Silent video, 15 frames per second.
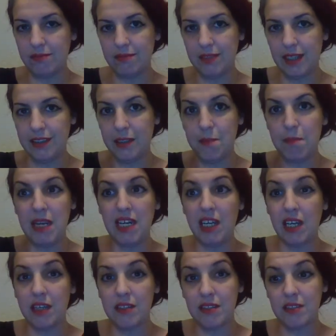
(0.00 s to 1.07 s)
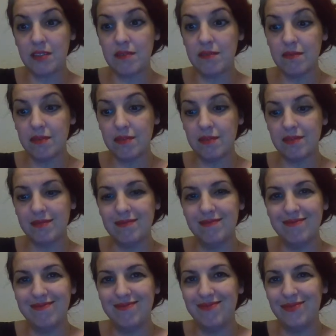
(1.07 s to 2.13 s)
let the minions
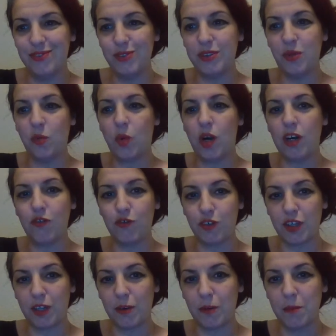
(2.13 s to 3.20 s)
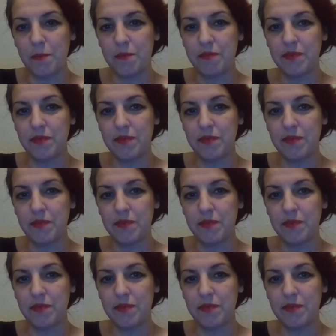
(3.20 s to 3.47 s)
do the work for you